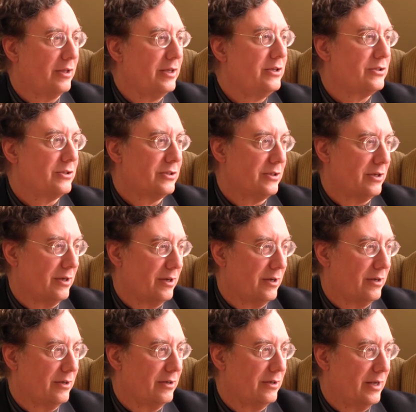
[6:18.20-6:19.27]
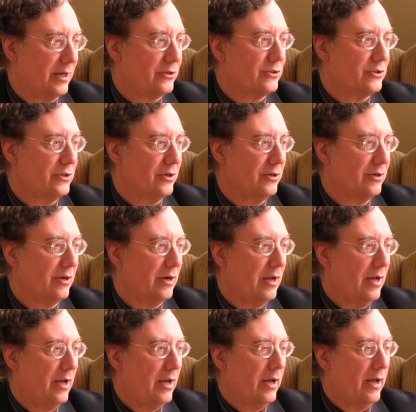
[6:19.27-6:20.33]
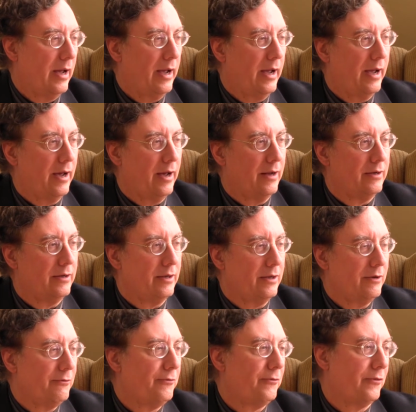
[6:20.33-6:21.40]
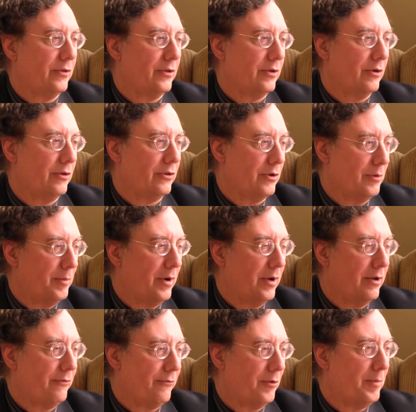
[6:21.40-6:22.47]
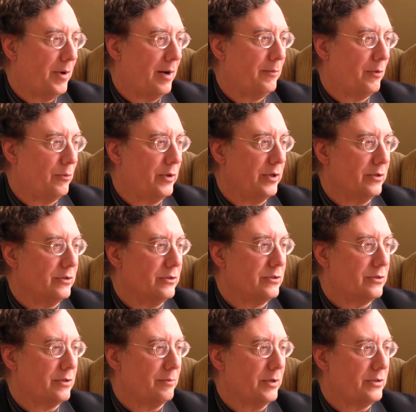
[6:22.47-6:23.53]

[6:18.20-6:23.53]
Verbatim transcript: at least next year. And if, the Ob if Obama wins the